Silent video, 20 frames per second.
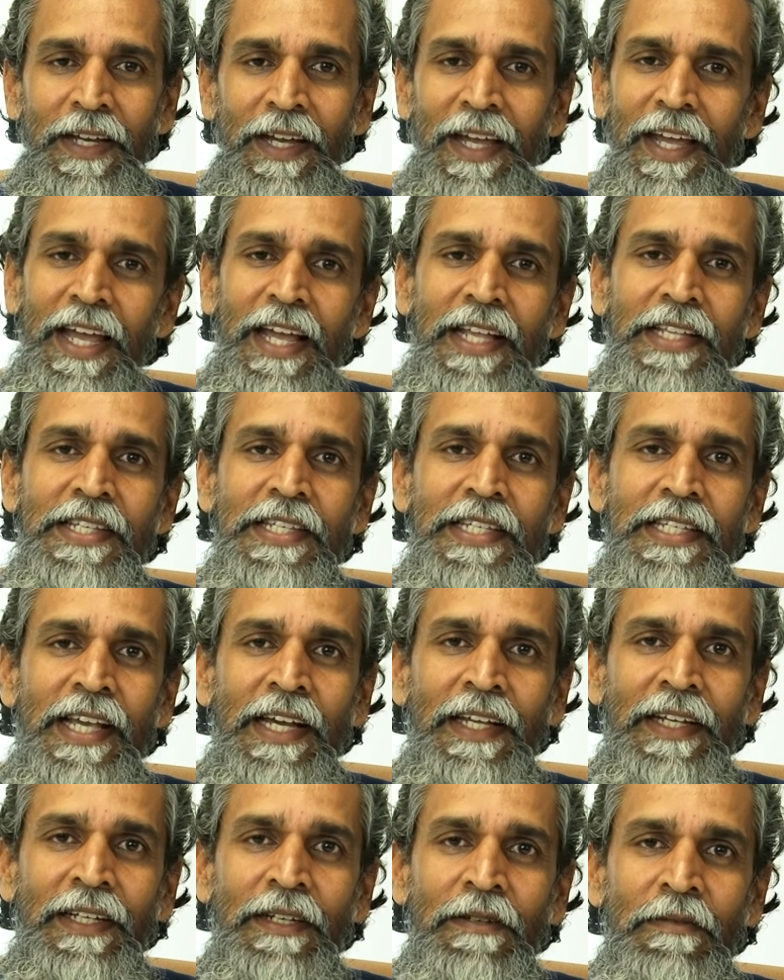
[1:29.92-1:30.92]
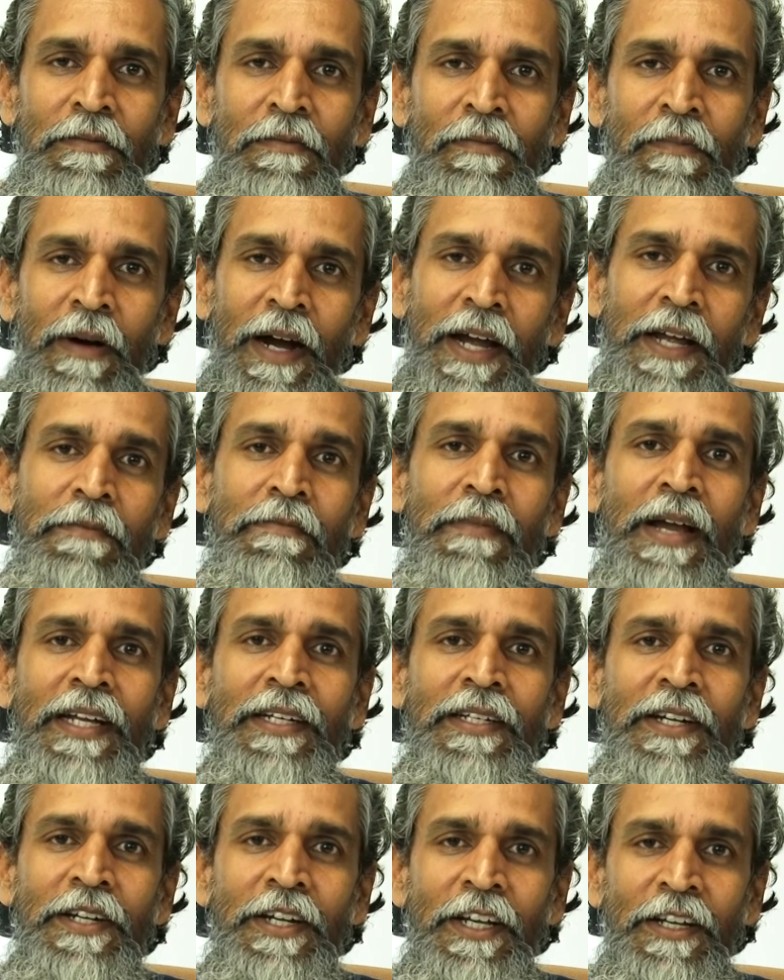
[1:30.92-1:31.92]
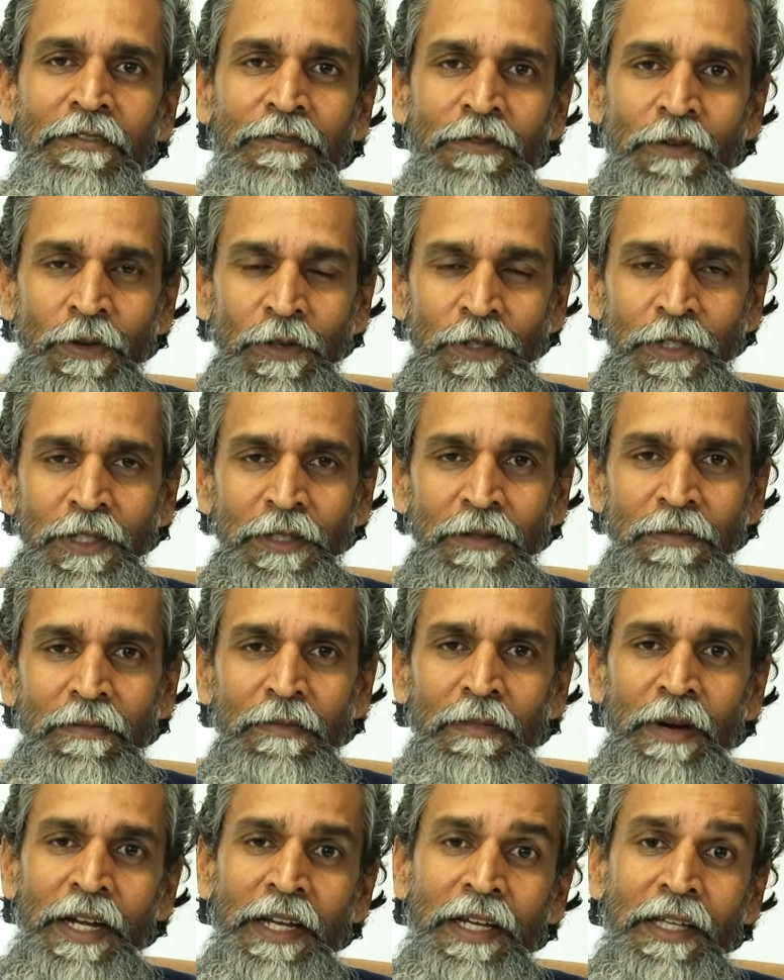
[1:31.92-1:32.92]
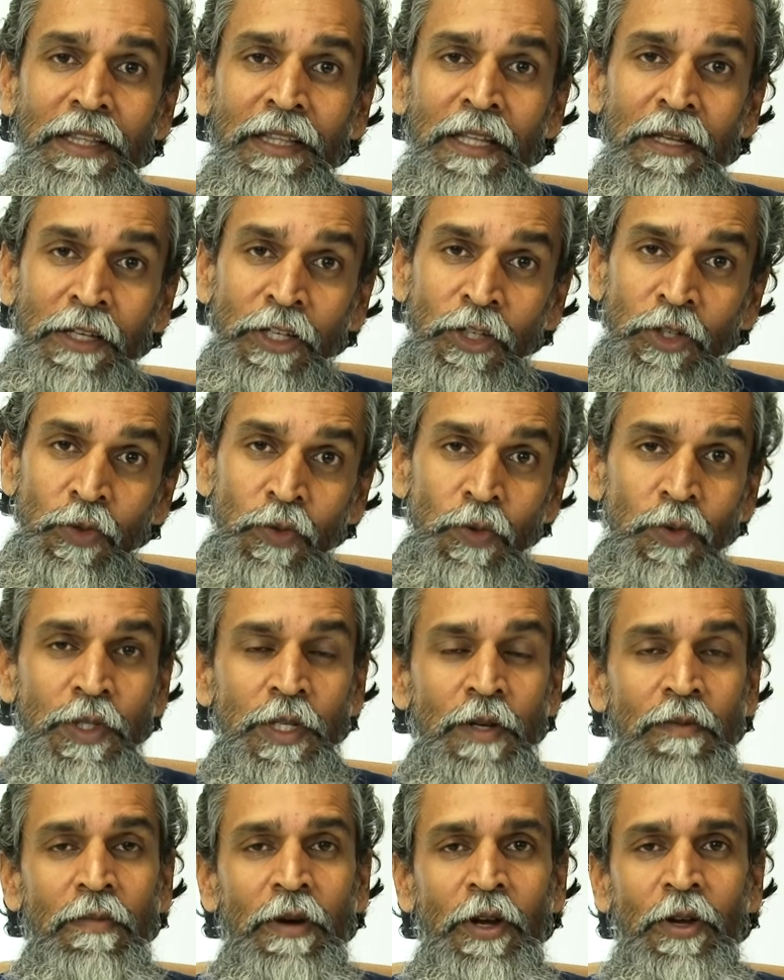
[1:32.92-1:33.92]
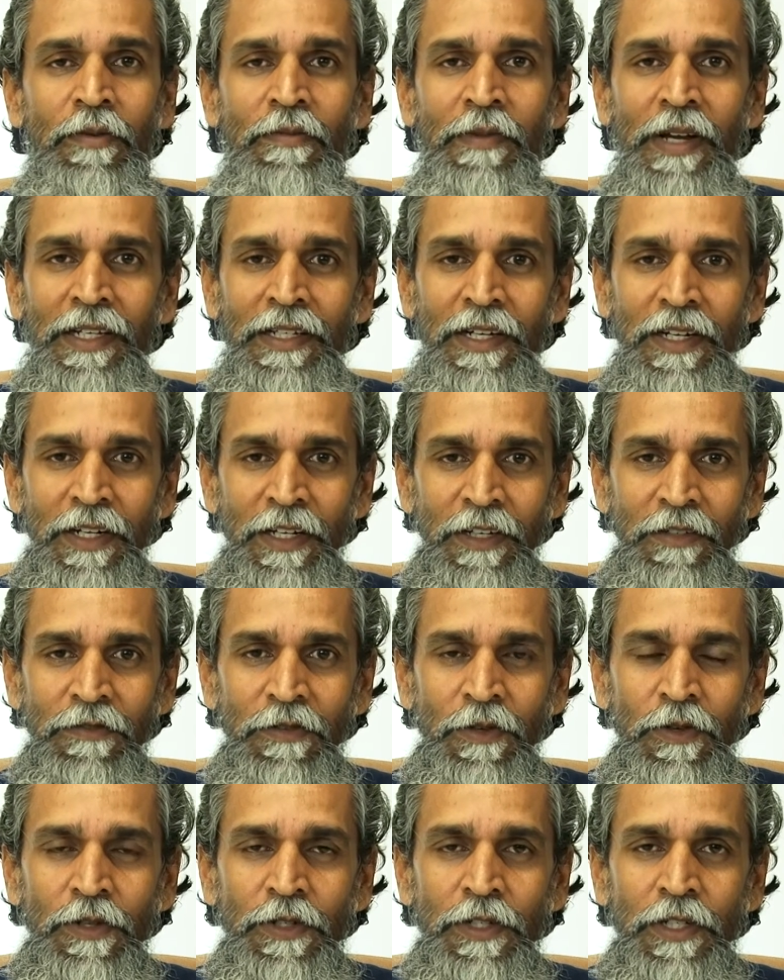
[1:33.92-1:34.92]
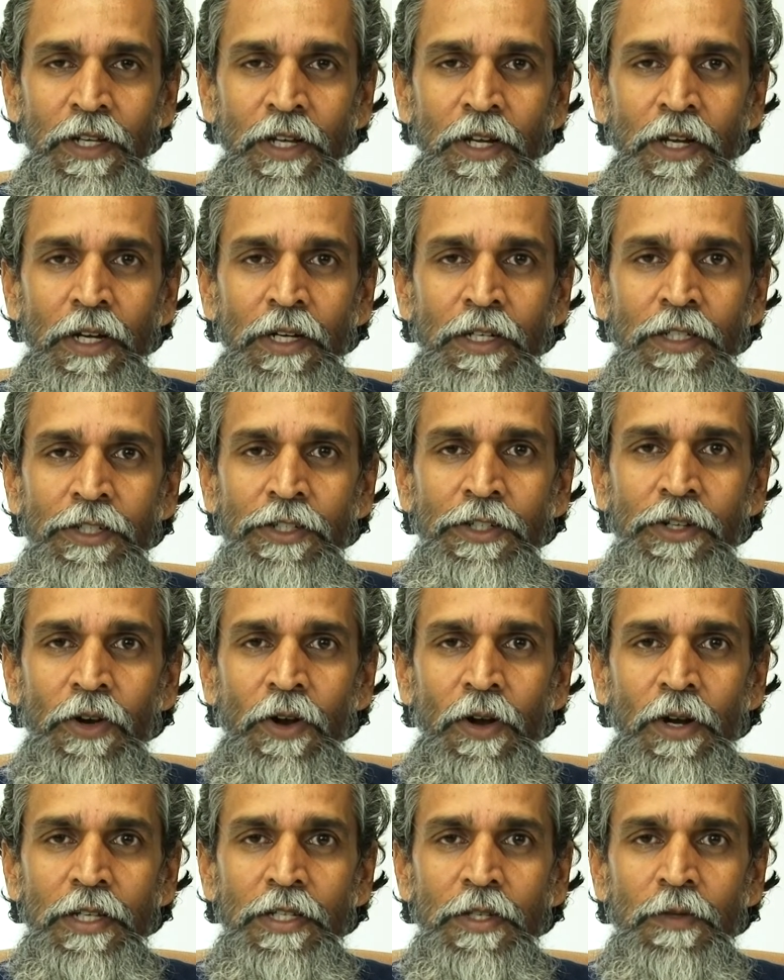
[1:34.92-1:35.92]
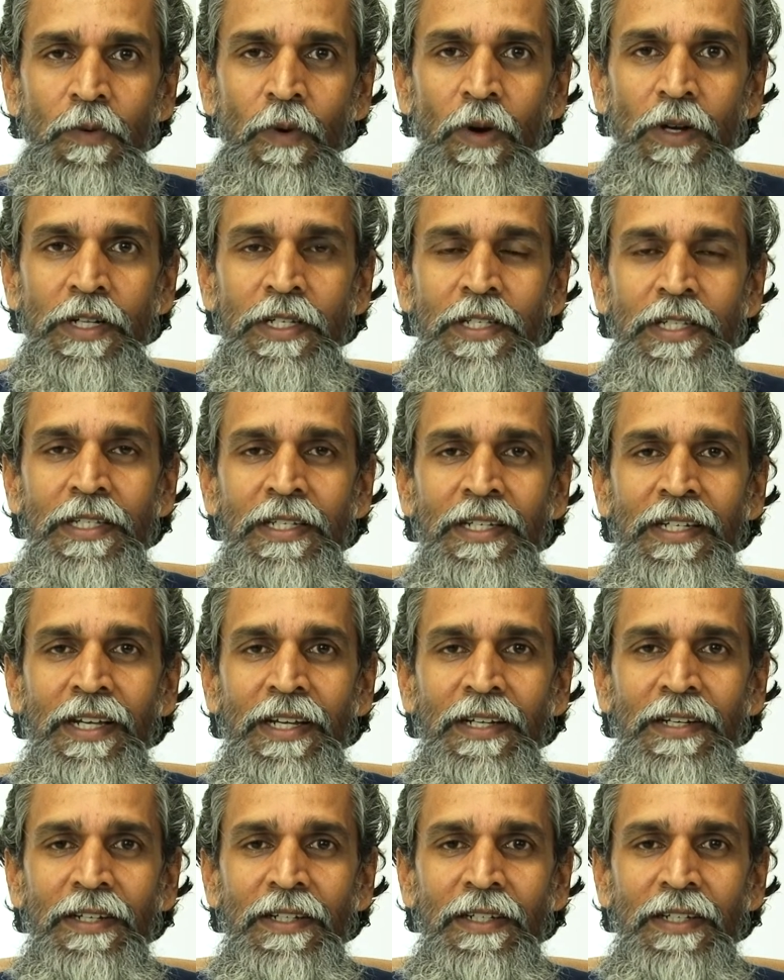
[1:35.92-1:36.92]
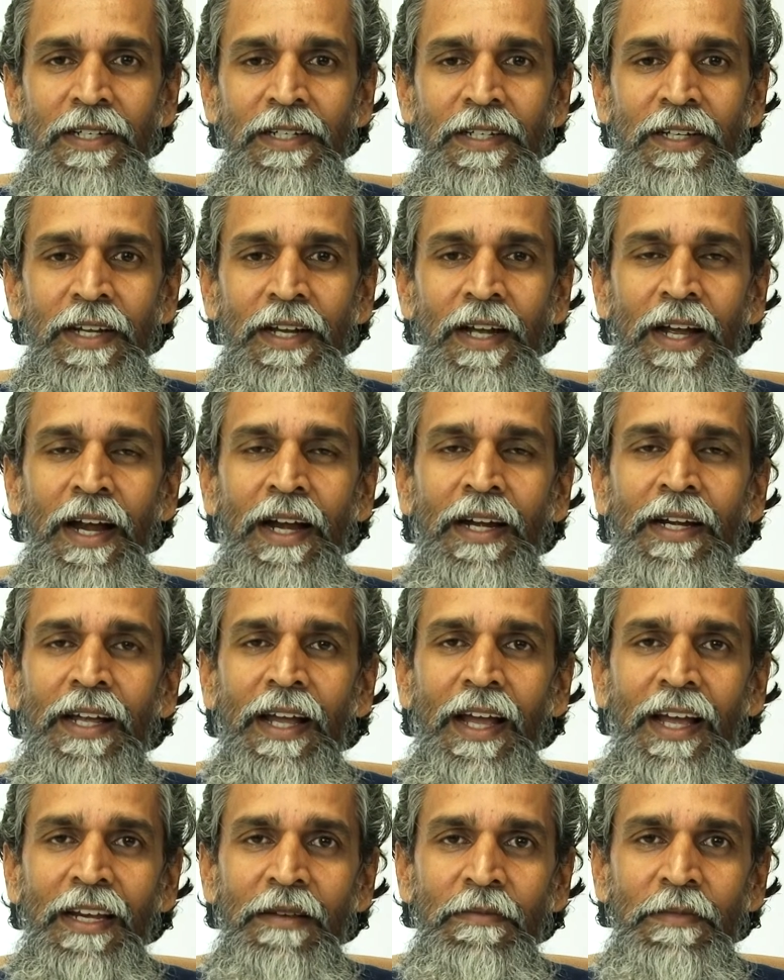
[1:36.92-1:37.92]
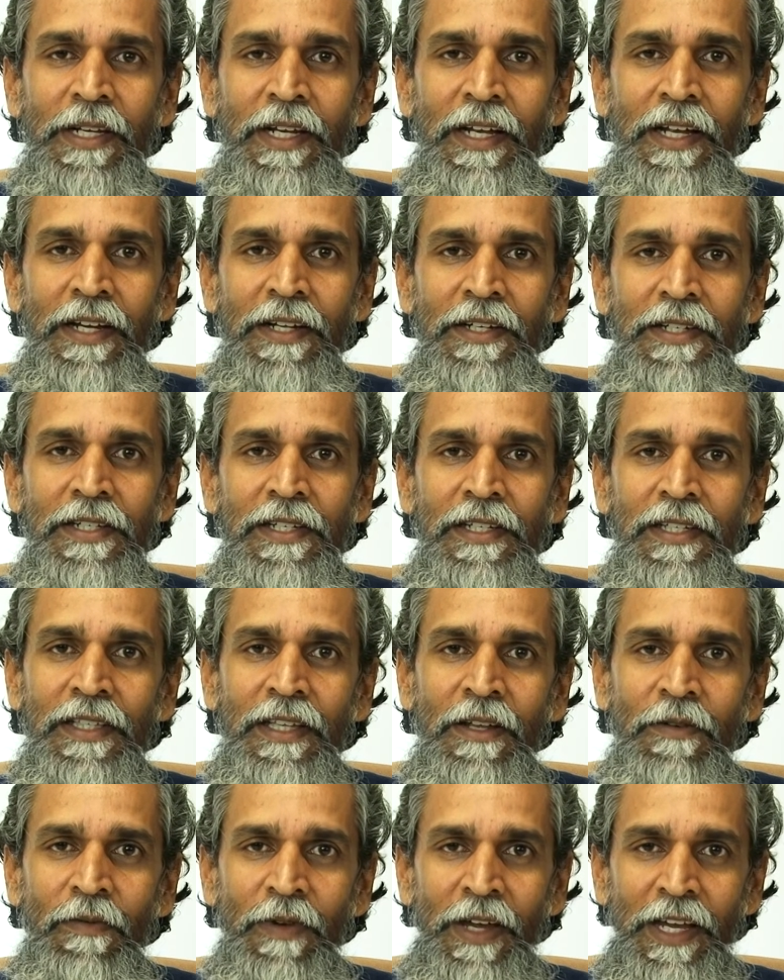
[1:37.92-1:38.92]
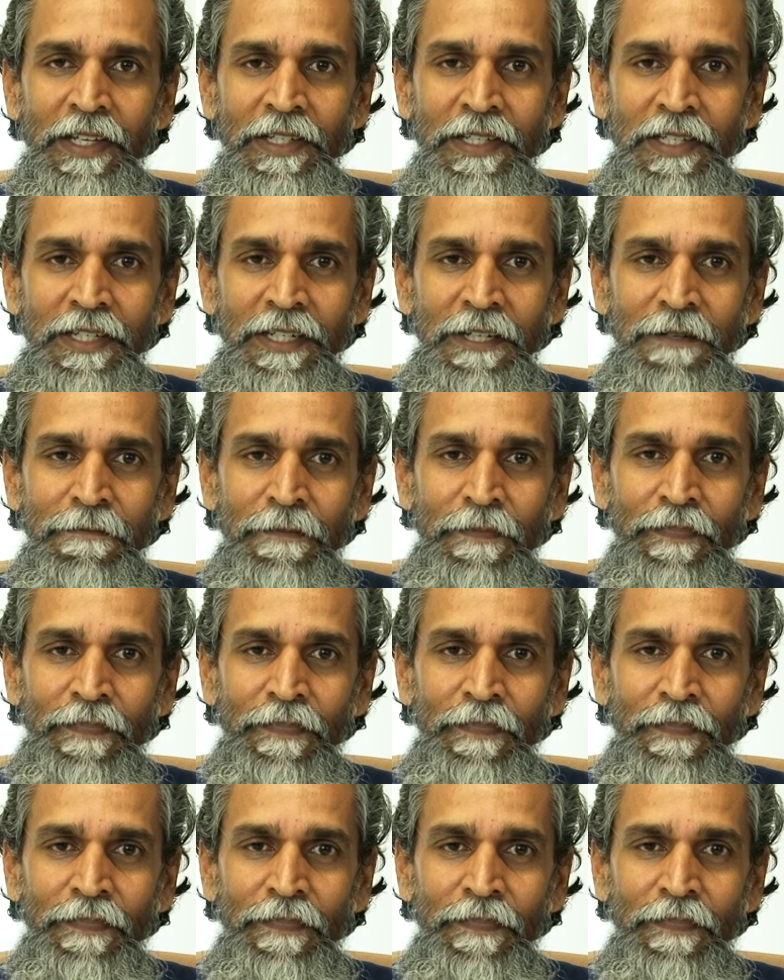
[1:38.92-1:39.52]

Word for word: Each cell by magnetic force, by the use of biomagnetic force, draws what is needed and eliminates the waste.